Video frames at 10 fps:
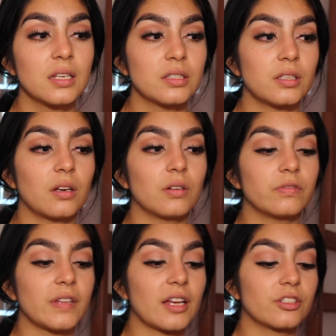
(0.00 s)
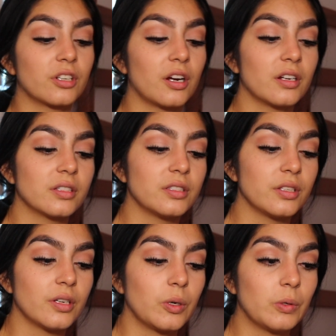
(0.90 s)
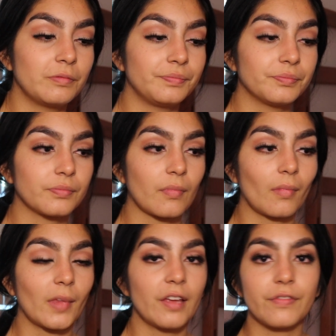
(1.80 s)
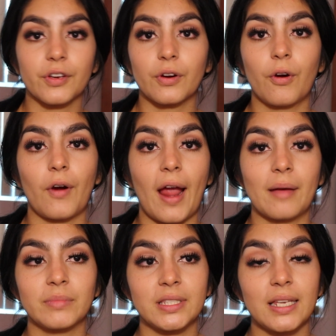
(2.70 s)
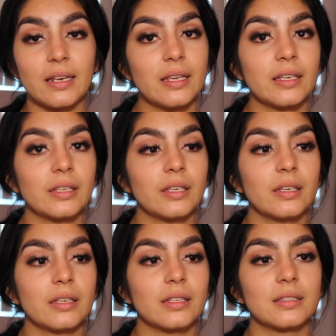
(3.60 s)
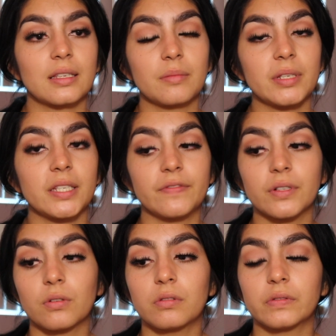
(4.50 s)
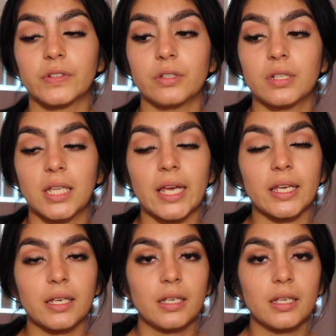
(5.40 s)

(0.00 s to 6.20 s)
So flashcards, you know, if you're cram studying, it's going to be difficult for you to like